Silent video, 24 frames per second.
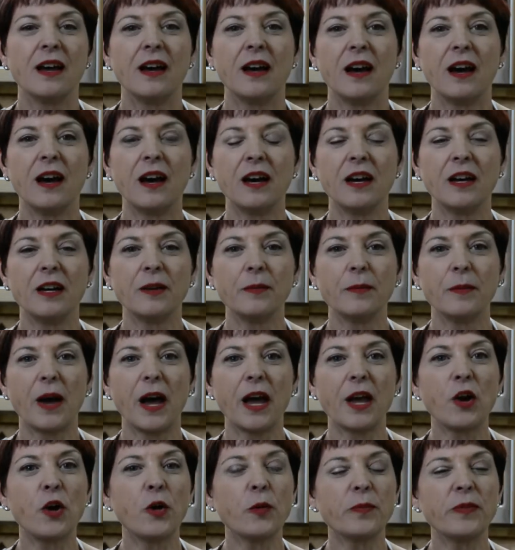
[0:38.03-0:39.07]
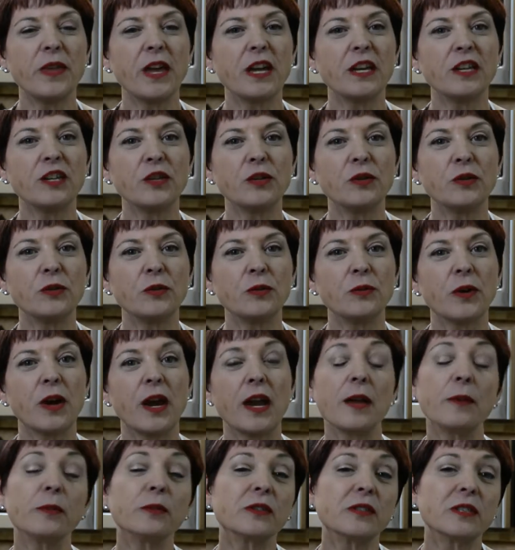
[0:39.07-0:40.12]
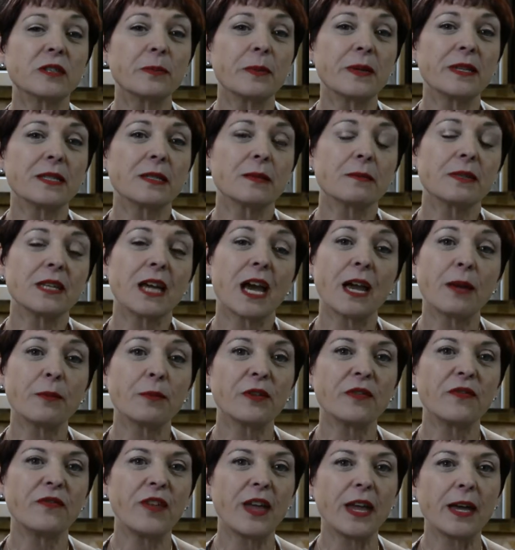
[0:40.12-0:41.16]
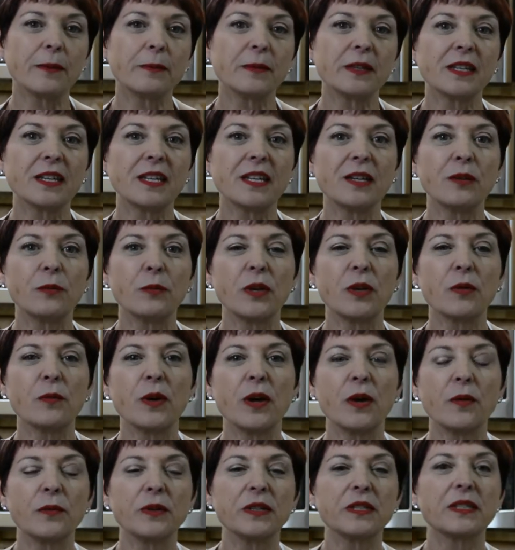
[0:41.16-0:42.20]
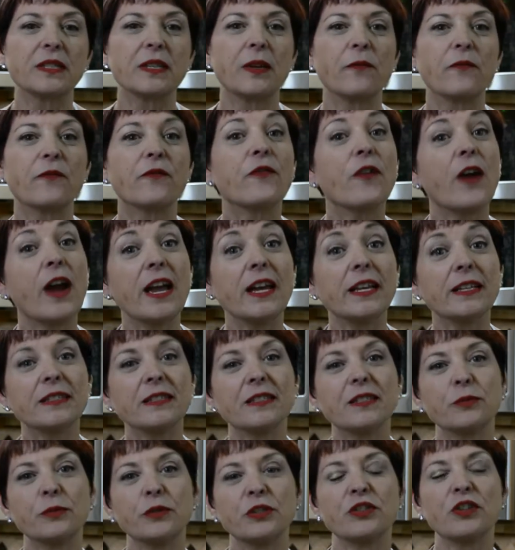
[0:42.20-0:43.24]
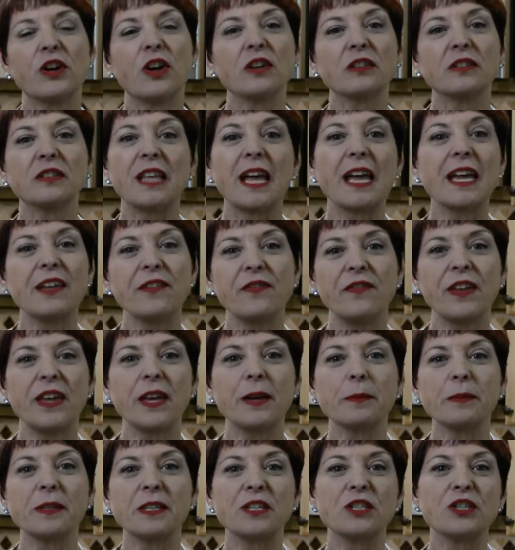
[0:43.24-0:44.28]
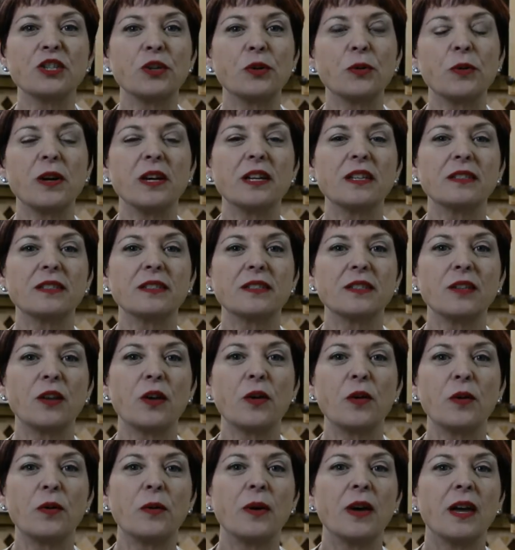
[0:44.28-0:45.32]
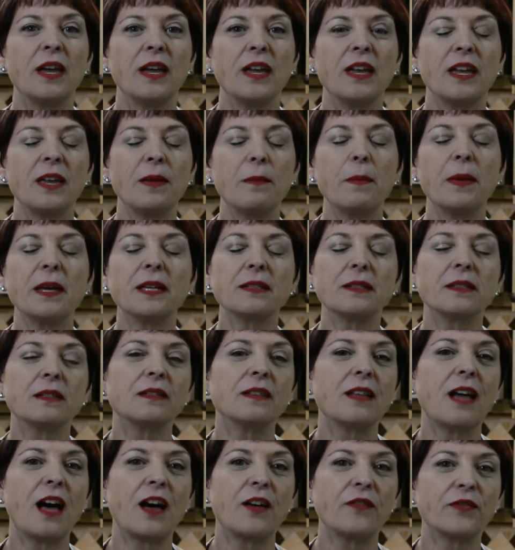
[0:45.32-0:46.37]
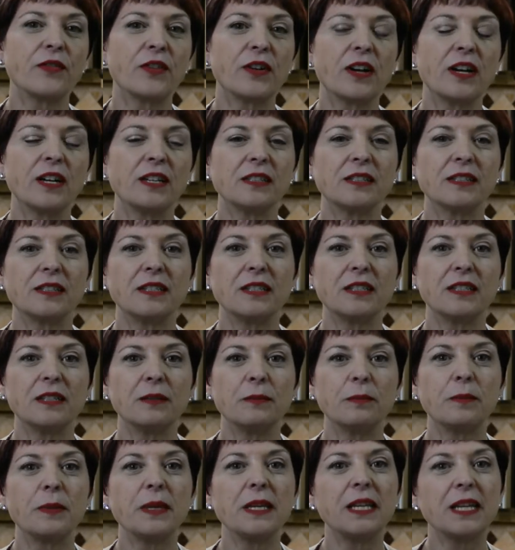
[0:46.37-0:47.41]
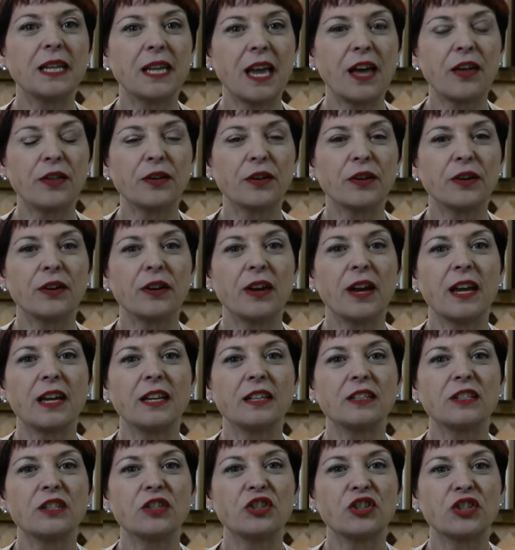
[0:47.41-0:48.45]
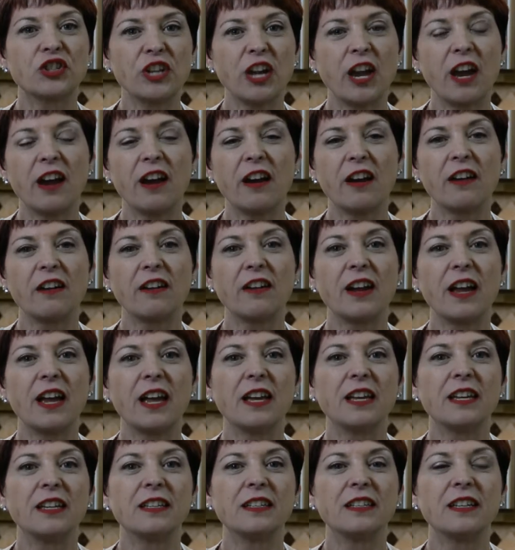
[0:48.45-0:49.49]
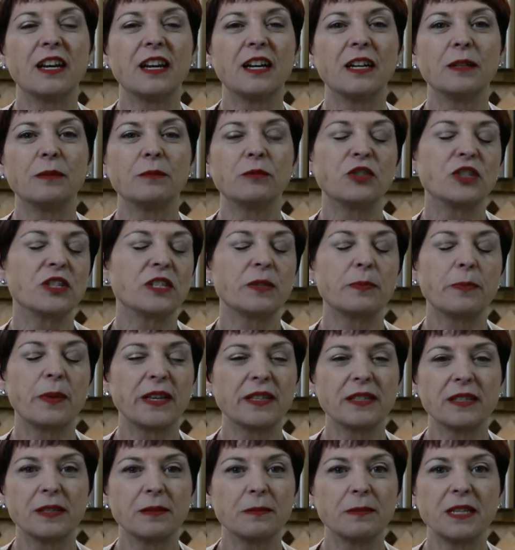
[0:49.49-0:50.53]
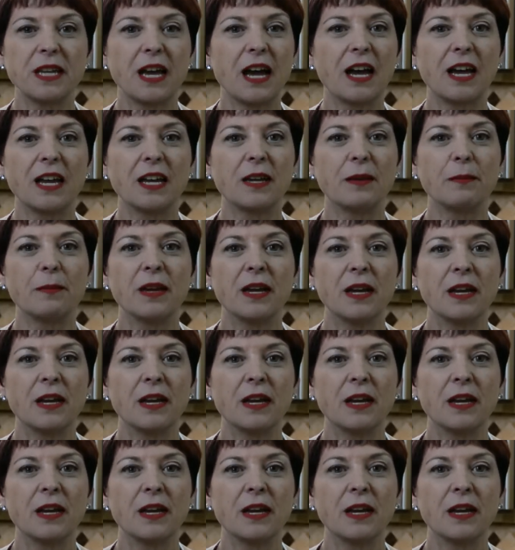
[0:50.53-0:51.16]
I hope that you were able to spend some time with family. We went with some friends, which are like family to us, so it meant a lot for us to be together and to share and just spend some time